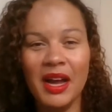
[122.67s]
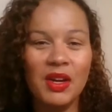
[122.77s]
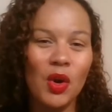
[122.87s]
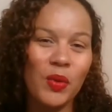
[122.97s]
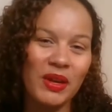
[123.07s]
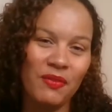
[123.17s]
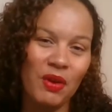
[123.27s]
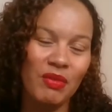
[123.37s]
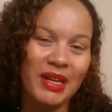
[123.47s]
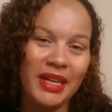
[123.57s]
I know if
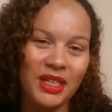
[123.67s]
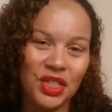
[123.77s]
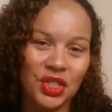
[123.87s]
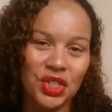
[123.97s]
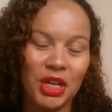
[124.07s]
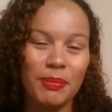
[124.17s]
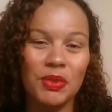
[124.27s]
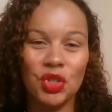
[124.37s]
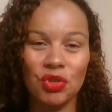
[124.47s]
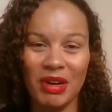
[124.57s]
a relationship
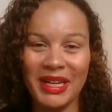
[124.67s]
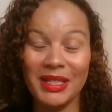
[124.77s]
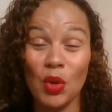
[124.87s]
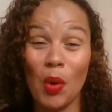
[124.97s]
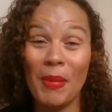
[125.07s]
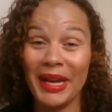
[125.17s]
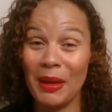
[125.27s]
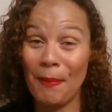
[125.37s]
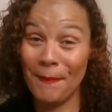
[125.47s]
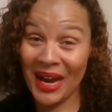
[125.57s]
trades on my
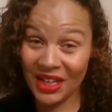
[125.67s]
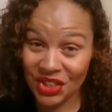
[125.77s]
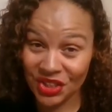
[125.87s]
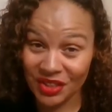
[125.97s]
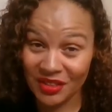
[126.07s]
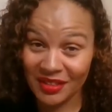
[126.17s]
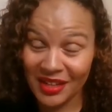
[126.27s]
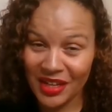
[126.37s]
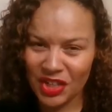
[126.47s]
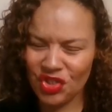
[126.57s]
compassion,
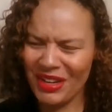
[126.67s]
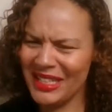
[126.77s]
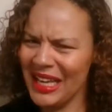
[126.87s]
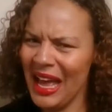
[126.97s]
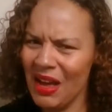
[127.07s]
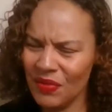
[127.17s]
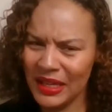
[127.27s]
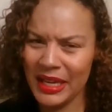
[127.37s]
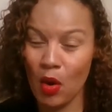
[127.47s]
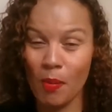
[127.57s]
trades
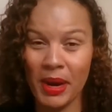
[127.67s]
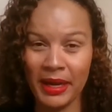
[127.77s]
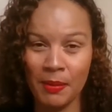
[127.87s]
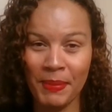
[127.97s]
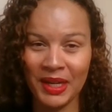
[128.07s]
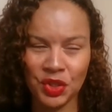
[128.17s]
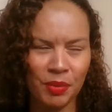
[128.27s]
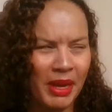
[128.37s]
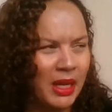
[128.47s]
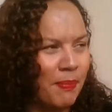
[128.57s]
heavily on my
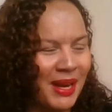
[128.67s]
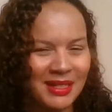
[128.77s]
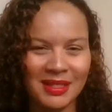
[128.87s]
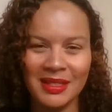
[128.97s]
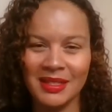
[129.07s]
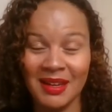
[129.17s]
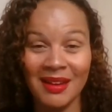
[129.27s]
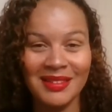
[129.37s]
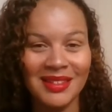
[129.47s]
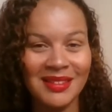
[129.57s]
compassion, my capacity to
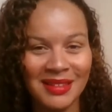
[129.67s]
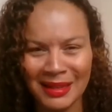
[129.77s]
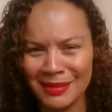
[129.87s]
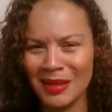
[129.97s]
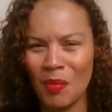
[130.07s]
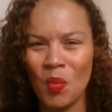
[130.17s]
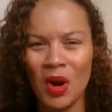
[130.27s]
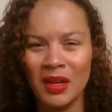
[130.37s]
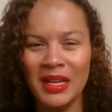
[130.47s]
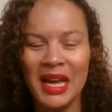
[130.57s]
understand
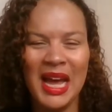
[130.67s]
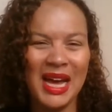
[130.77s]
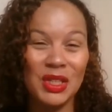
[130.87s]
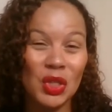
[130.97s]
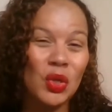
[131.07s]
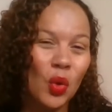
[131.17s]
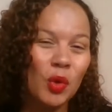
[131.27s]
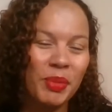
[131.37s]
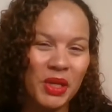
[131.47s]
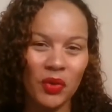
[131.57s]
someone and to
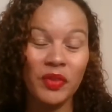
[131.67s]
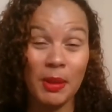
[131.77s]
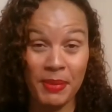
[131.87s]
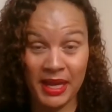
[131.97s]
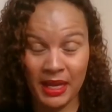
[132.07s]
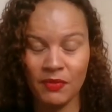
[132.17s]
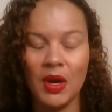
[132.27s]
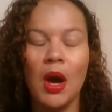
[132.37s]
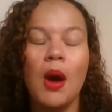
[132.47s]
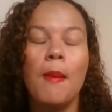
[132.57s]
look beyond their
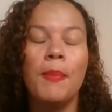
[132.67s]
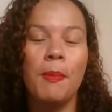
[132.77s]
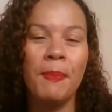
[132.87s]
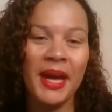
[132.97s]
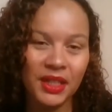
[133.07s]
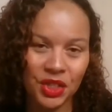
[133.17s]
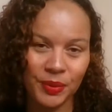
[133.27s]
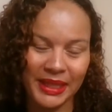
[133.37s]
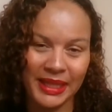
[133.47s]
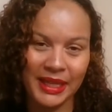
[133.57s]
behavior
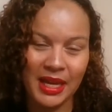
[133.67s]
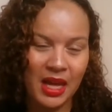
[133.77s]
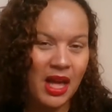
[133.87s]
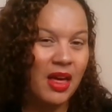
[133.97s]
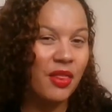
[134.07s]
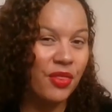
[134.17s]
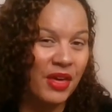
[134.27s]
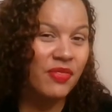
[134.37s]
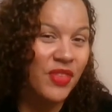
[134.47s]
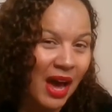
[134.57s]
perpetually,
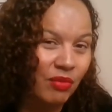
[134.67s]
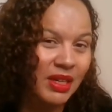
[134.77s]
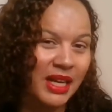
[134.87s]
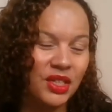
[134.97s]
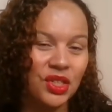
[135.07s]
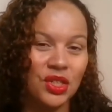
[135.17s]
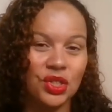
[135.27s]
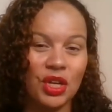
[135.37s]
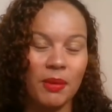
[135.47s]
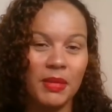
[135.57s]
then that
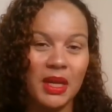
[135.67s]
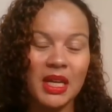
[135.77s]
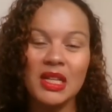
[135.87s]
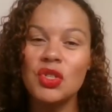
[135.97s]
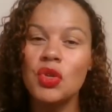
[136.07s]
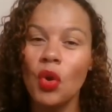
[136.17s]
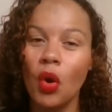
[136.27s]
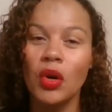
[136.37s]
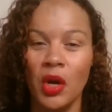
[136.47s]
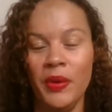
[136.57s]
relationship is
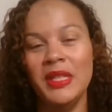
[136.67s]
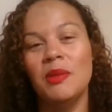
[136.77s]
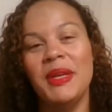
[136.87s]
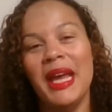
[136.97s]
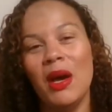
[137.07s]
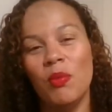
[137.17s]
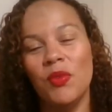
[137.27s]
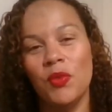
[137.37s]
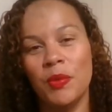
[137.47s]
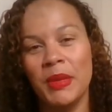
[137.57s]
not going to be
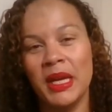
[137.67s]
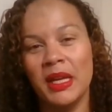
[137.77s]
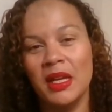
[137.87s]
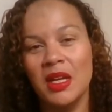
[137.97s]
helpful for me.